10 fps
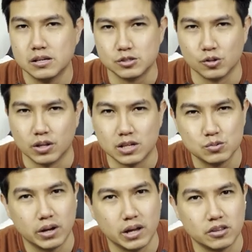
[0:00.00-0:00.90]
So that's
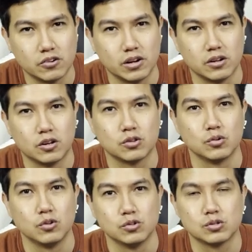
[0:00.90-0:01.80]
why I try not to
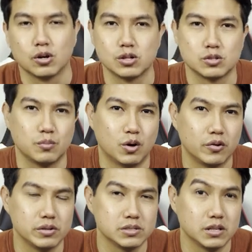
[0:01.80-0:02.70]
use custom
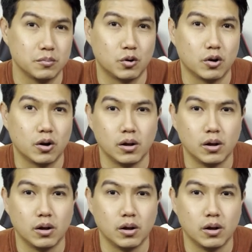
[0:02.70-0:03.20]
o-rings anymore.